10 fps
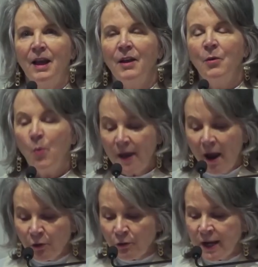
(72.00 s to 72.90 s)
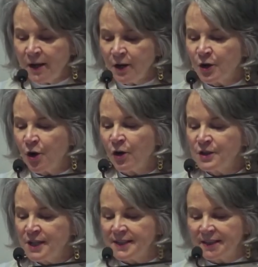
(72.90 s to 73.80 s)
When our reading
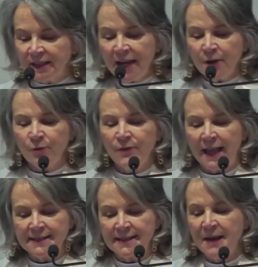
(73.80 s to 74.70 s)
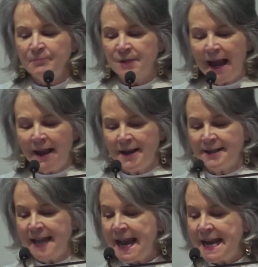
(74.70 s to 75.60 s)
occurs, it's later that same
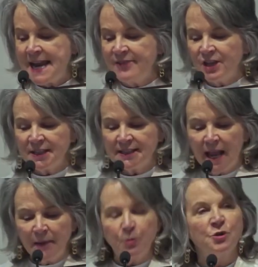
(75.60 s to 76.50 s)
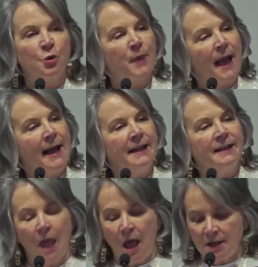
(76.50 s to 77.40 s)
day, and the disciples are
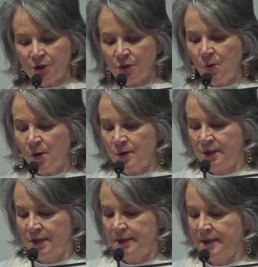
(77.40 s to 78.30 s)
behind locked doors.